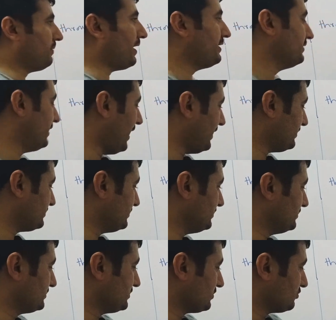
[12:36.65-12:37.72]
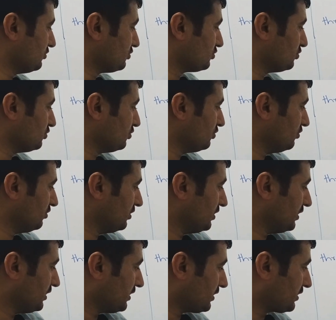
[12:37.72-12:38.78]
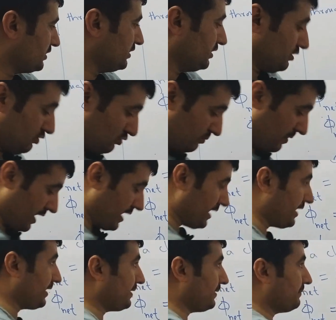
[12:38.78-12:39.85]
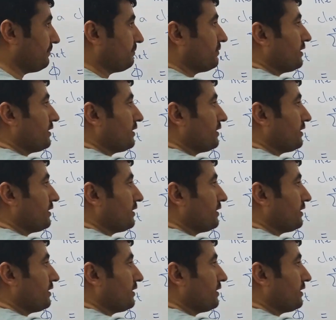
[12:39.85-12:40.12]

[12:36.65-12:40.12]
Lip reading: pi naught is equal to Q by